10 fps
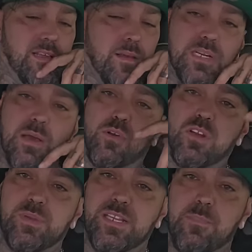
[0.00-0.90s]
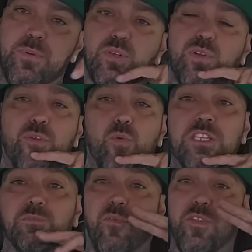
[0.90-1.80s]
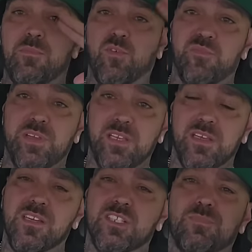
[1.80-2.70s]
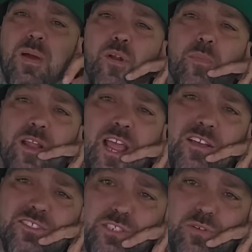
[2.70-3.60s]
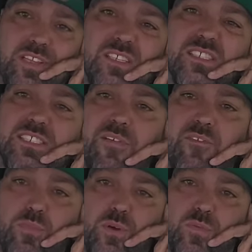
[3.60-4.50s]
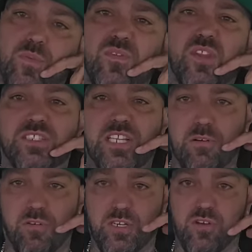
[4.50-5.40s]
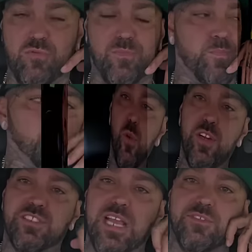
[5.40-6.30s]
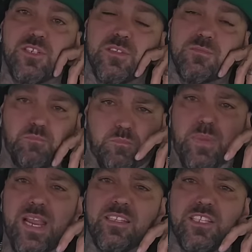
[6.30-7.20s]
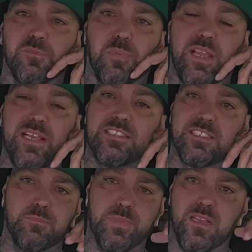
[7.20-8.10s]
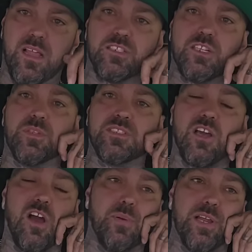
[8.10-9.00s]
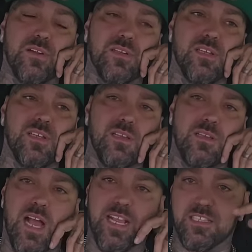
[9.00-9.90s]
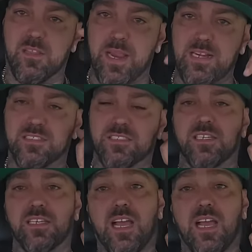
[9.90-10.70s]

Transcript: But I would only be in that building a few weeks before they moved me to my permanent housing unit, 7 building, the Terror Dome. A few years after being at this place and being locked up at this compound, I get the maintenance gig.